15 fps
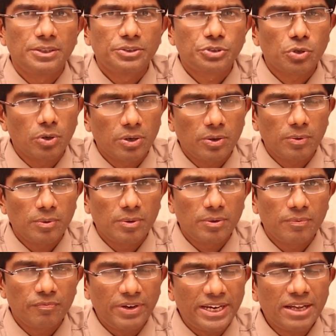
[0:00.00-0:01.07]
So,
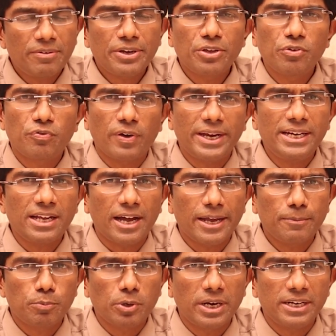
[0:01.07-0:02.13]
whenever you find
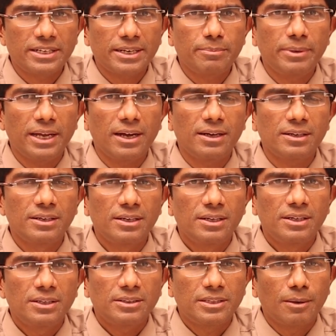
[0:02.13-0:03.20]
hyponatremia,
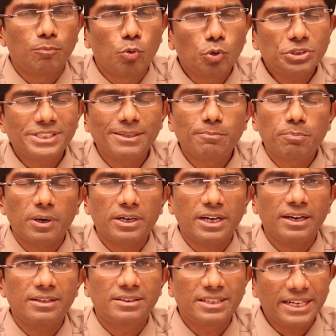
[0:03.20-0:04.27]
the most
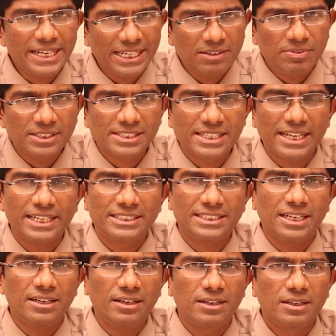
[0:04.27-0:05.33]
important 3
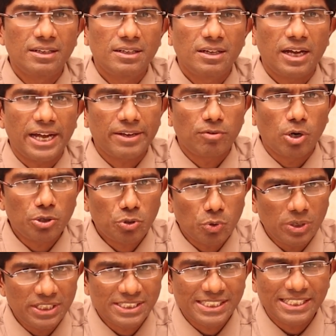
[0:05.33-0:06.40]
investigation, I want to
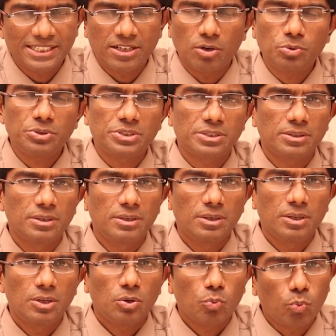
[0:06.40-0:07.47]
list it out.
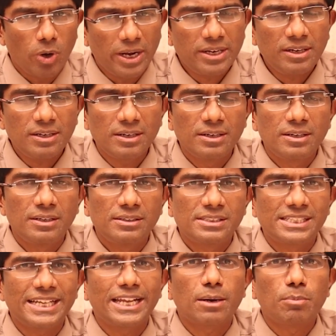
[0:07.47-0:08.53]
1.
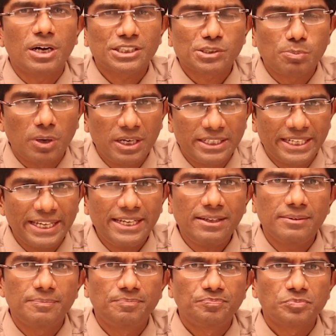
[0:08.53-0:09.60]
Serum
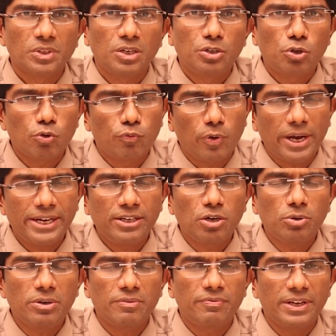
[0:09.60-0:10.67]
osmolality to find
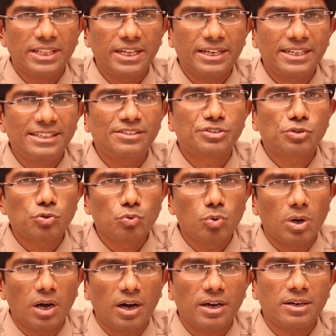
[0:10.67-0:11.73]
out whether it is
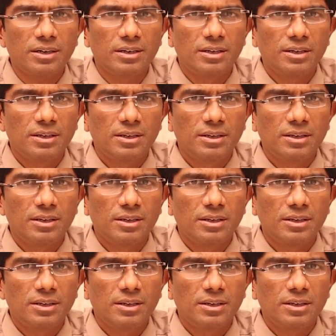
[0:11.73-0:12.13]
true or